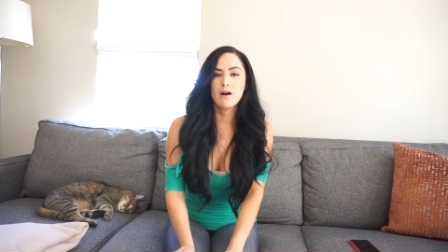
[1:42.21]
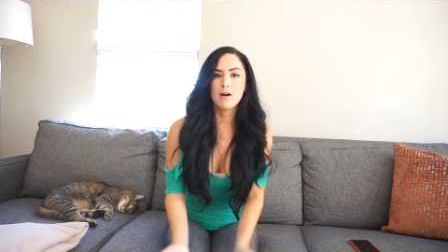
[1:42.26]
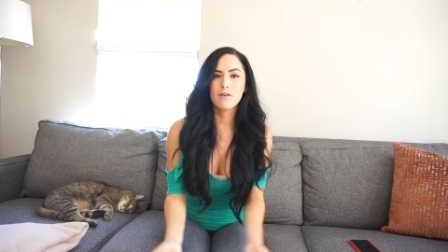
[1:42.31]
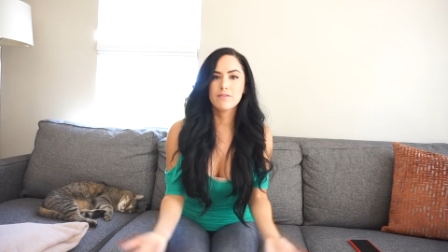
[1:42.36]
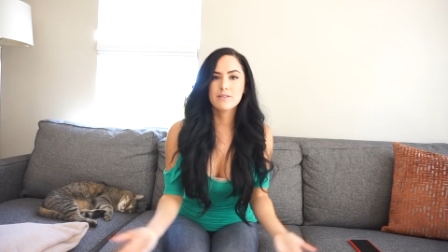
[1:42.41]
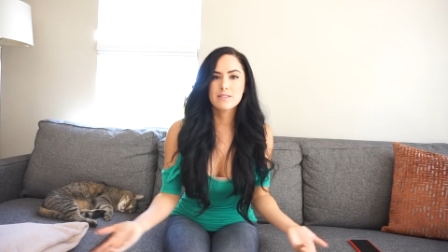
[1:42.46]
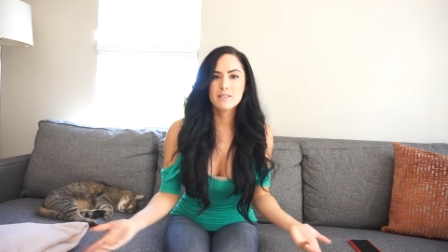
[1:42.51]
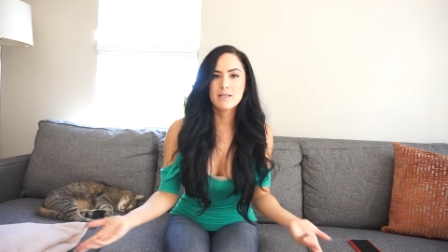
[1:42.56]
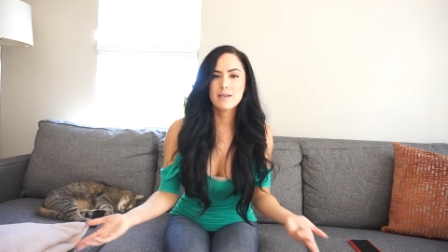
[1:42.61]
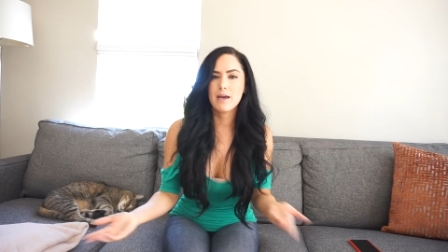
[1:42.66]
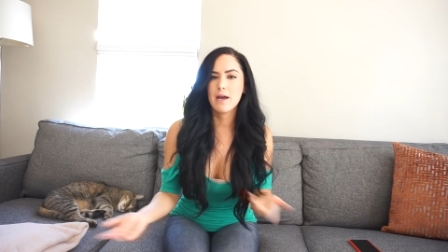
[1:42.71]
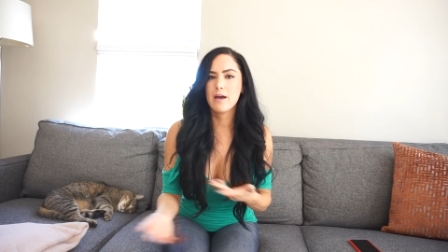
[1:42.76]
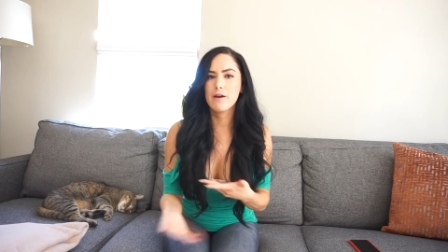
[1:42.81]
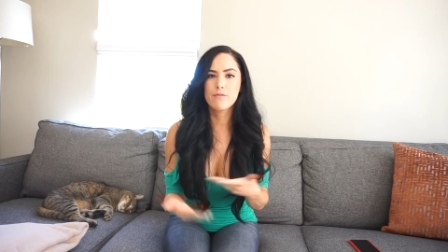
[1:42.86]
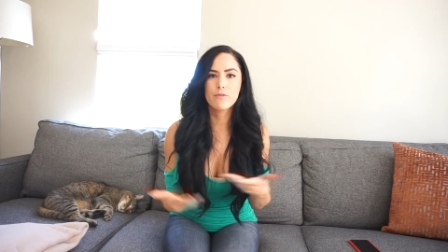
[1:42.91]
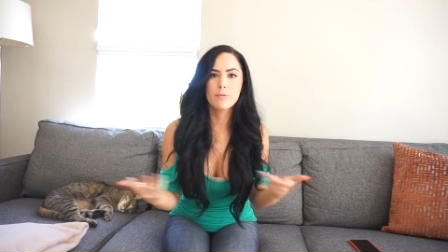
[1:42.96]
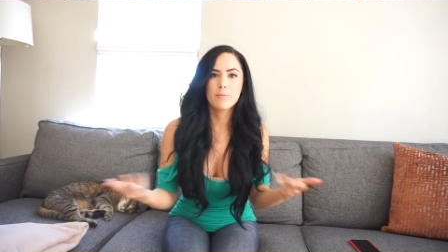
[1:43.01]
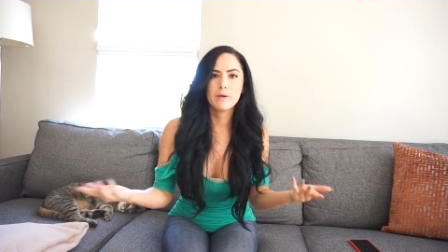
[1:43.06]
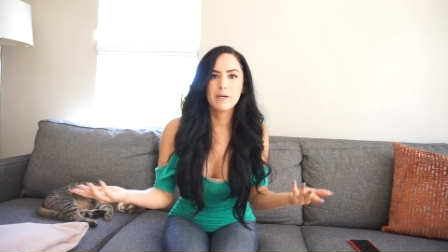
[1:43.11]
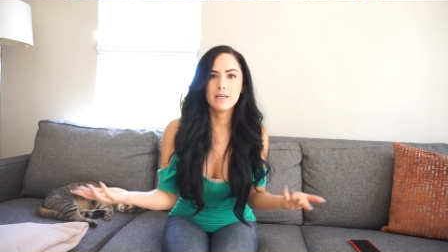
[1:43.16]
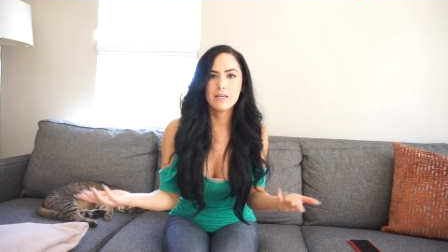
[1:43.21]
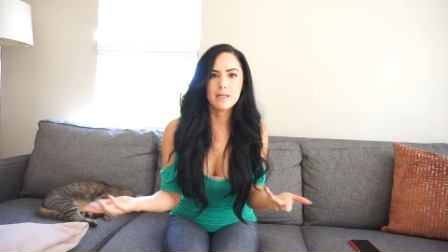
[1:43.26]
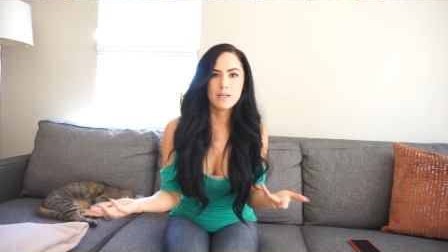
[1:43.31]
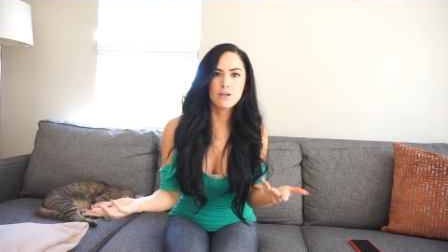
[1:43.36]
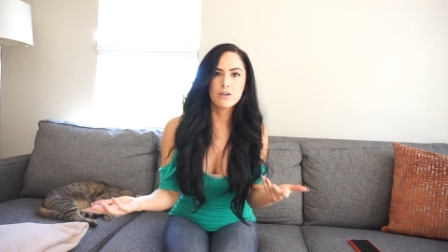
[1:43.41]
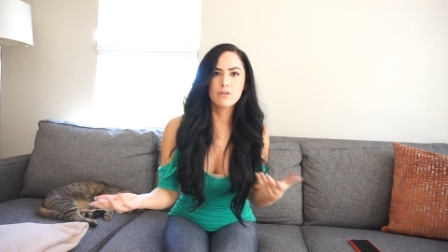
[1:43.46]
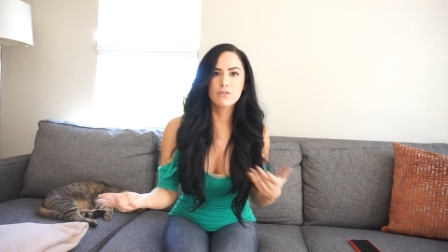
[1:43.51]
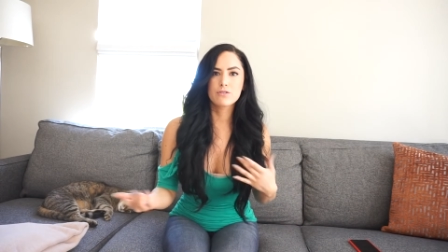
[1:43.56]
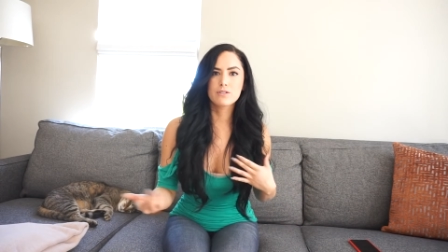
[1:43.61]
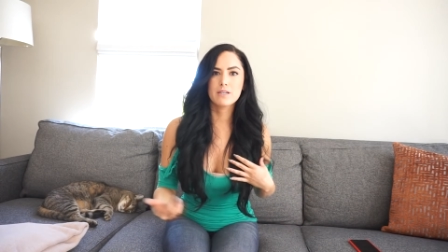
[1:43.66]
obviously everybody
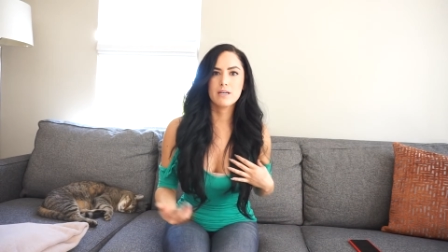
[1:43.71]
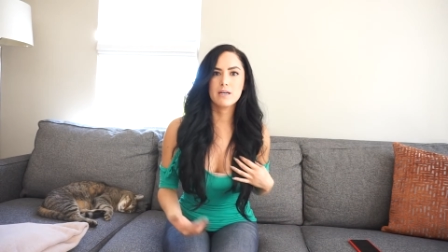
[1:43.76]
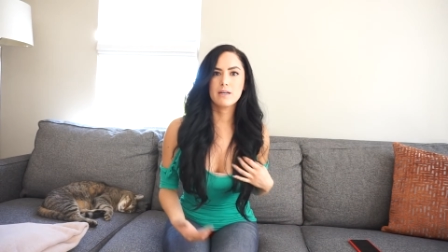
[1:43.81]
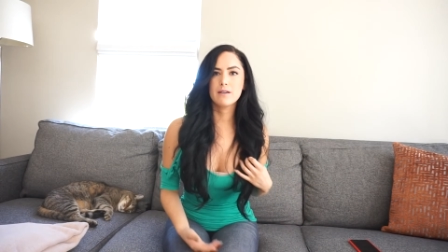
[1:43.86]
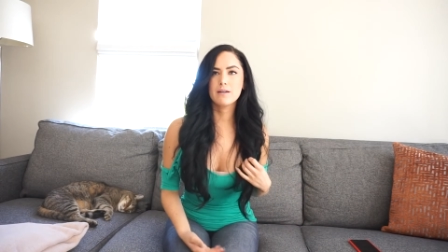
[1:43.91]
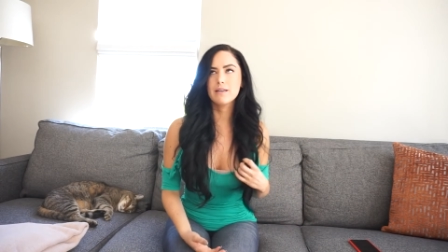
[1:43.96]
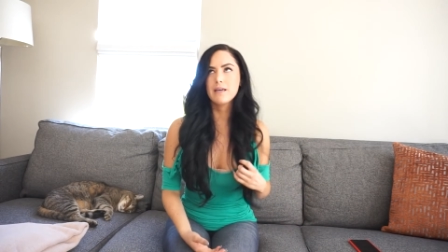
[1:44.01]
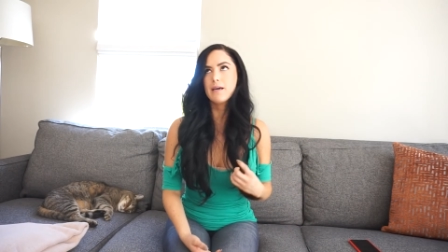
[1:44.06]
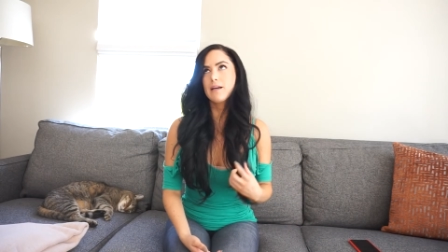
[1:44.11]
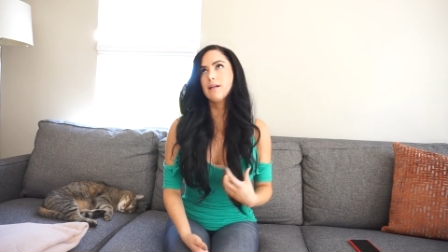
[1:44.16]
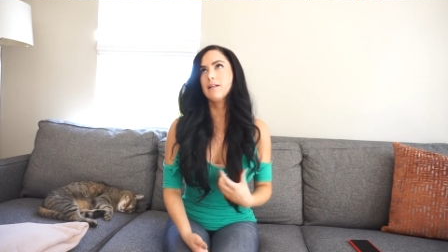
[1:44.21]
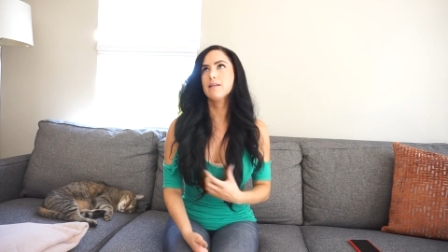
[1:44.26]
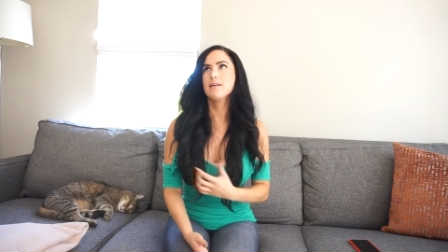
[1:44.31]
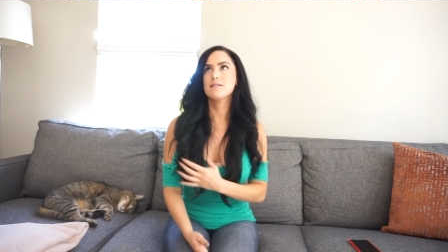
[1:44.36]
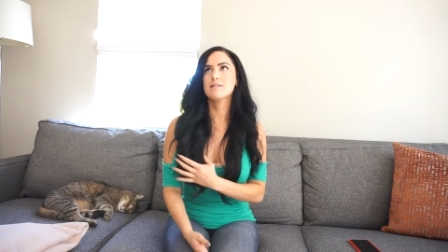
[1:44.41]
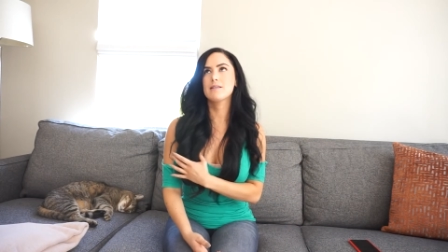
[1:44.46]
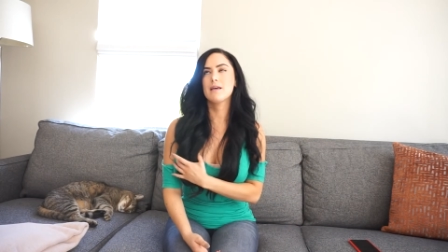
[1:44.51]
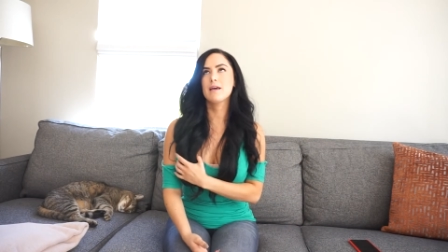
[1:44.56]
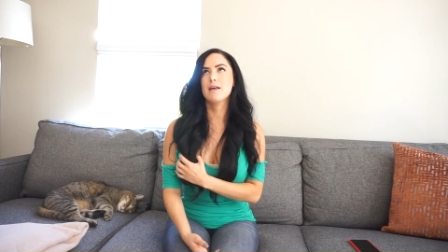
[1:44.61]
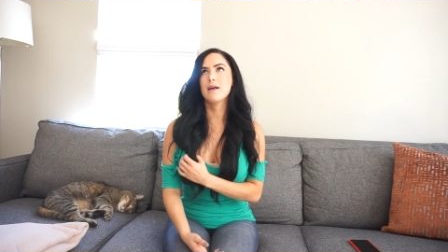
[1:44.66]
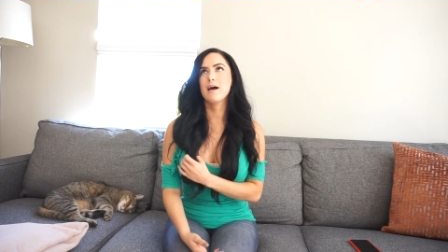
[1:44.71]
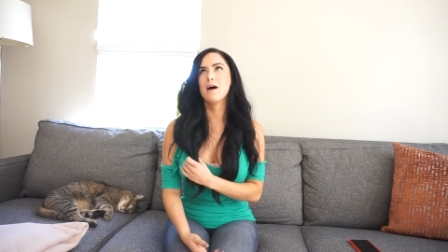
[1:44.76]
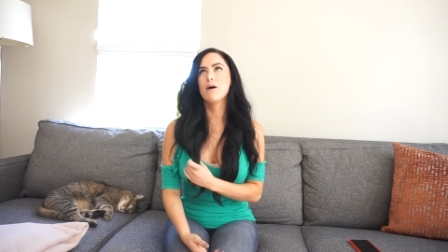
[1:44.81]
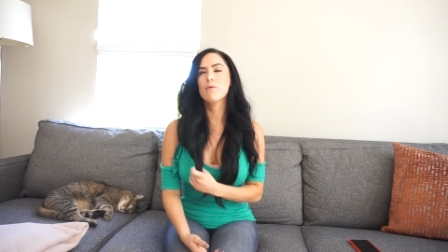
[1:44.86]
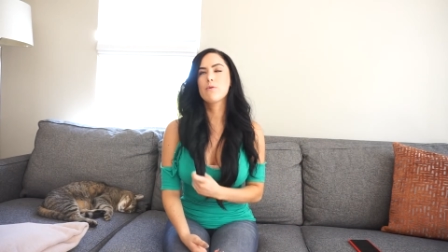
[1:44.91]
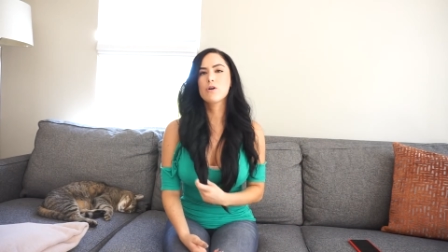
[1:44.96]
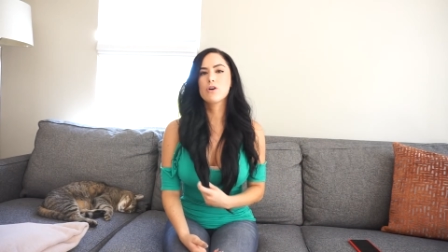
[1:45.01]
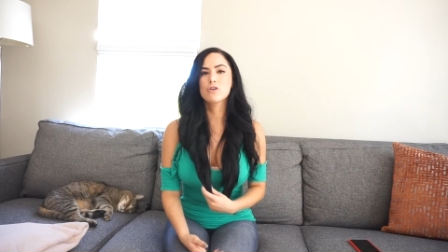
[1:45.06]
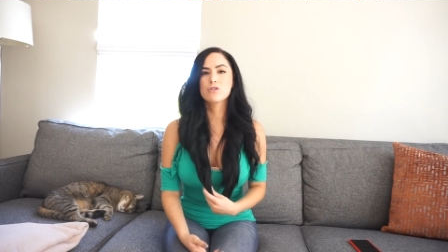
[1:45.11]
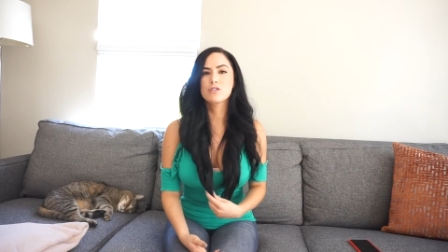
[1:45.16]
hears it, get at least eight
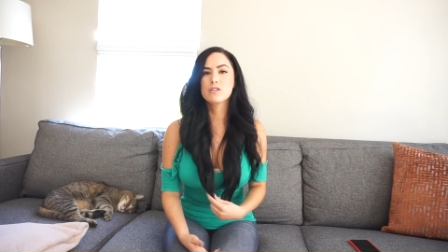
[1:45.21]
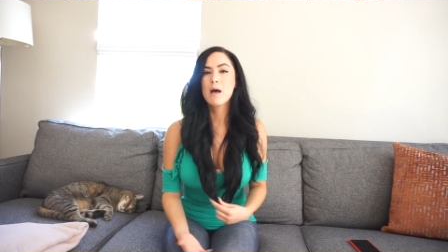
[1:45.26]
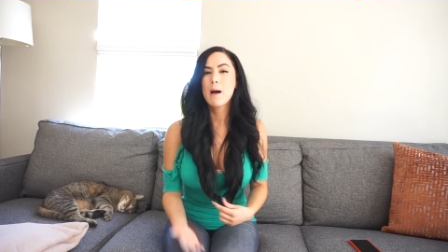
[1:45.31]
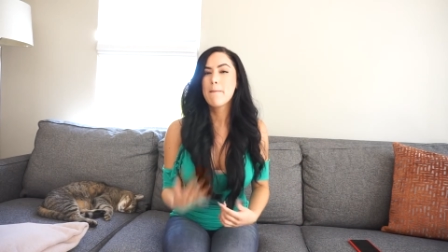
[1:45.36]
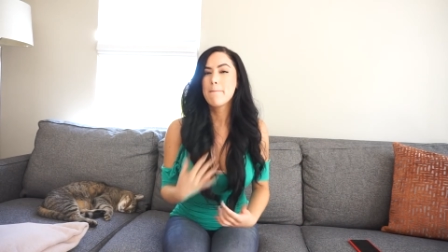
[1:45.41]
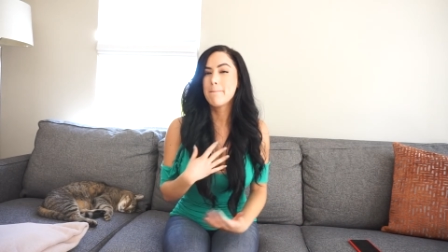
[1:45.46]
hours.